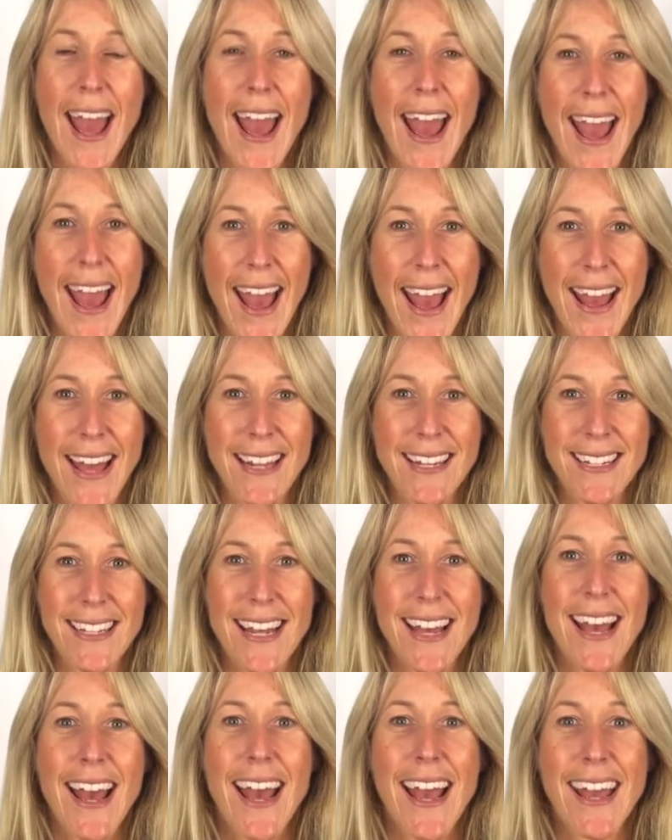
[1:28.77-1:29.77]
and
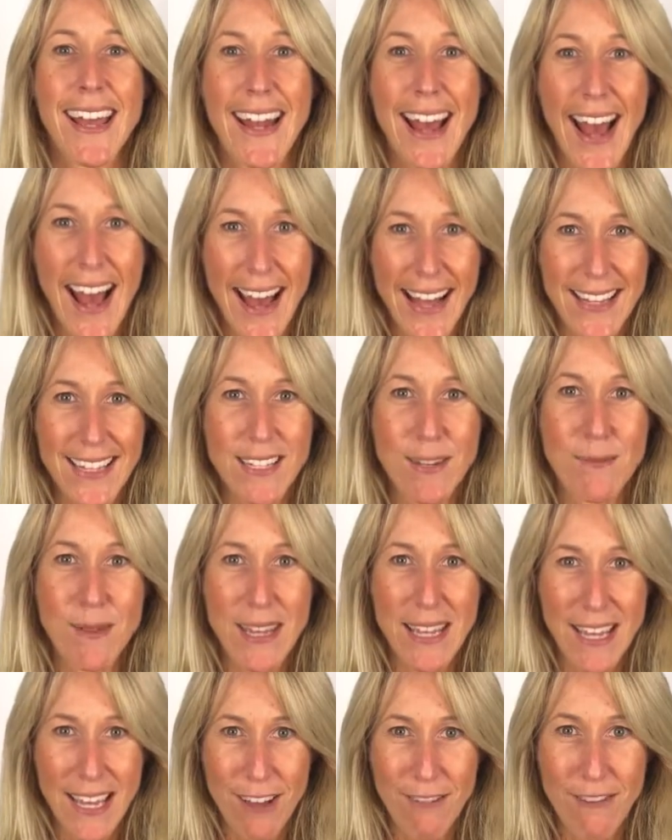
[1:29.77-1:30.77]
it has to
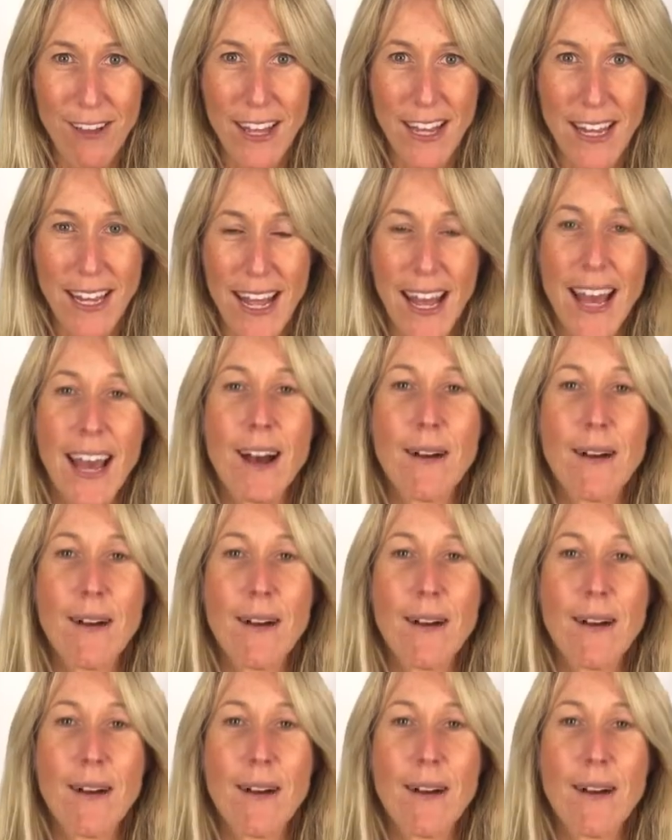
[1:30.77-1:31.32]
be given